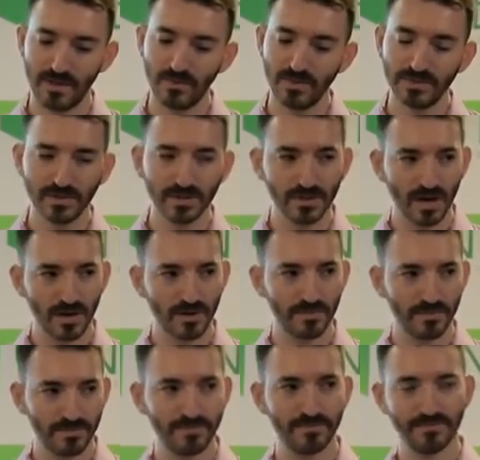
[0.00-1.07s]
we do a lot
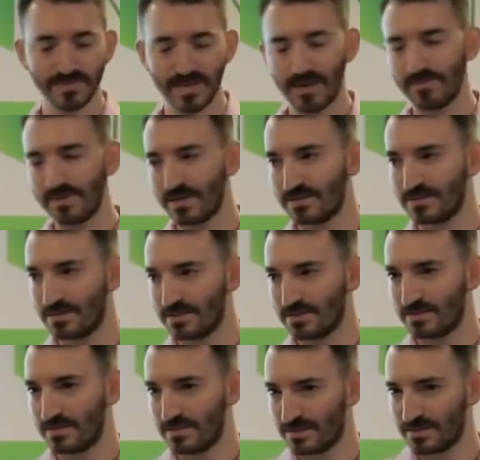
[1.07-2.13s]
of, yeah, because
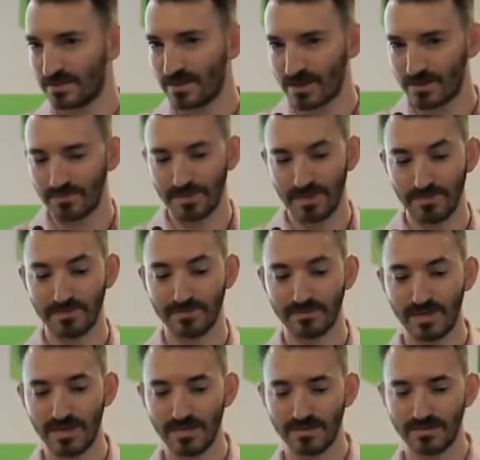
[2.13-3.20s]
there's a lot of people,
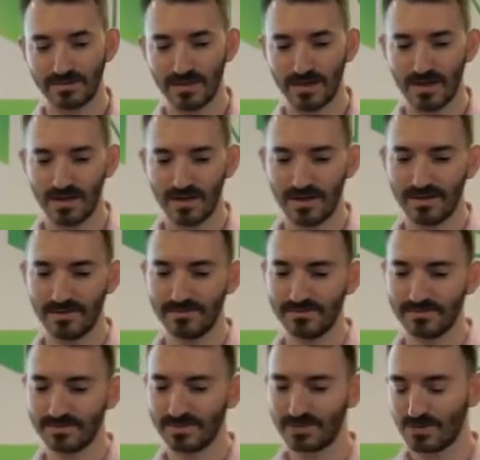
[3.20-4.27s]
right?
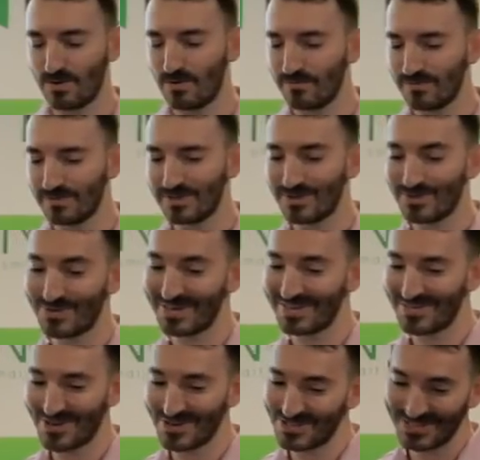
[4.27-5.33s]
So hopefully you're
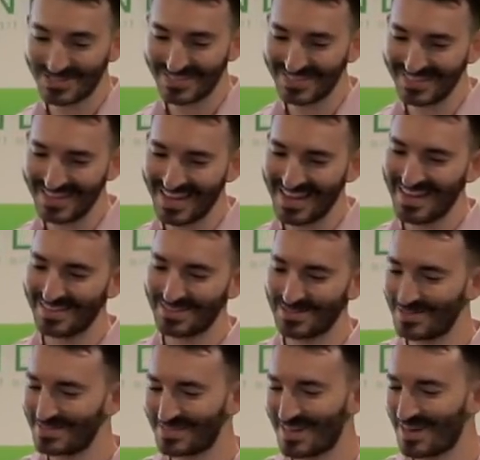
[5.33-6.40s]
already registered. So
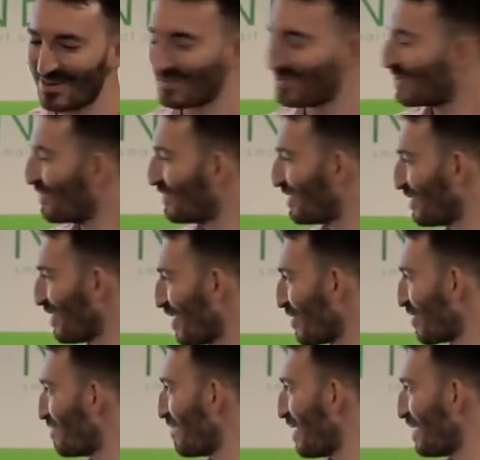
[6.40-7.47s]
this is how sort of the
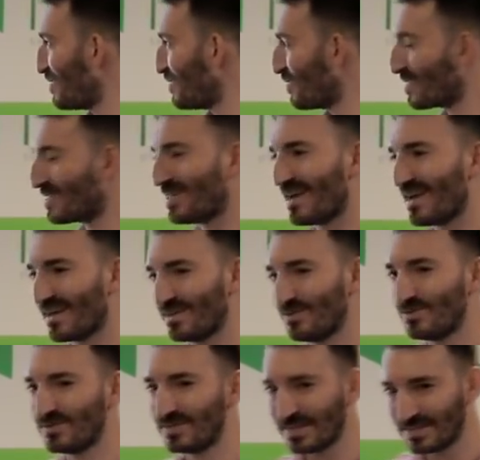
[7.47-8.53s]
lottery page looks like.
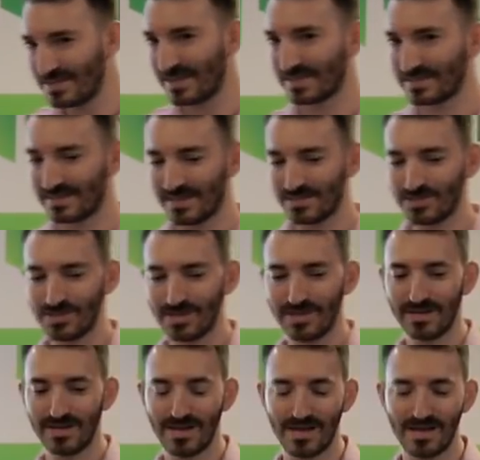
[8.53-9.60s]
You need the
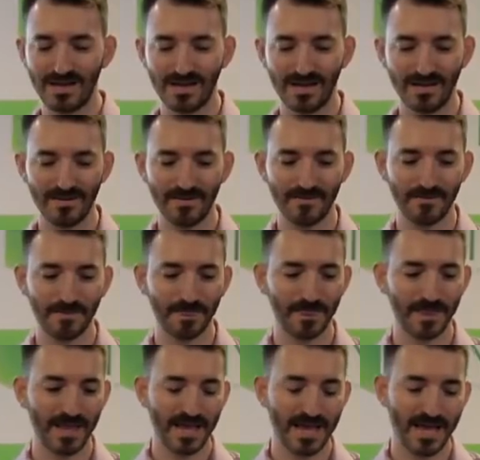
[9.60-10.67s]
extension.
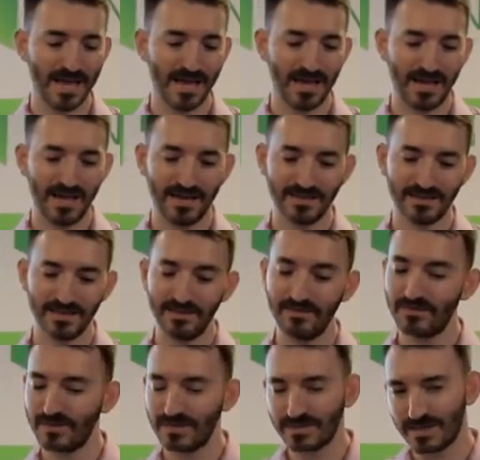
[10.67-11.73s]
And
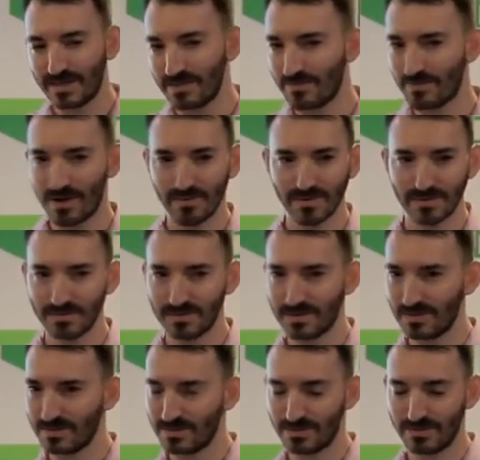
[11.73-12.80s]
if there's any problems,
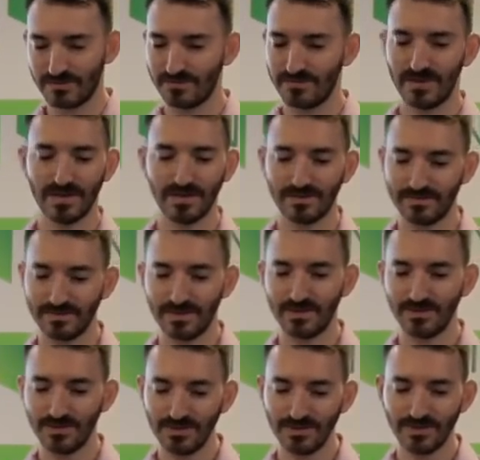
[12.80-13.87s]
there's sort of like, you know,
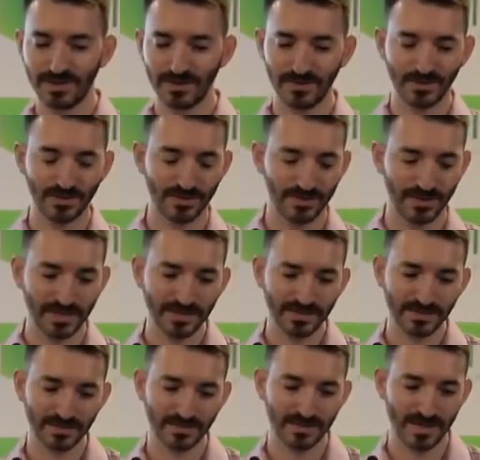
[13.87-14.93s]
you can reach to
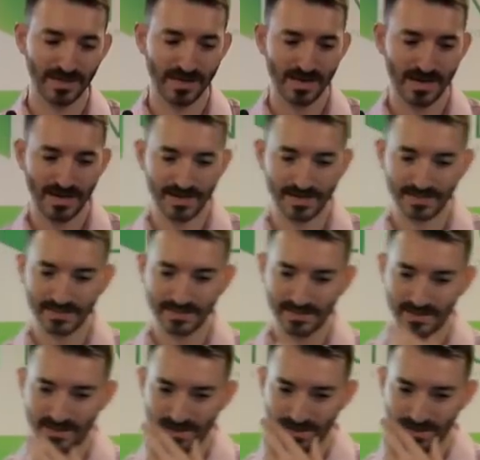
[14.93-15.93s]
us. And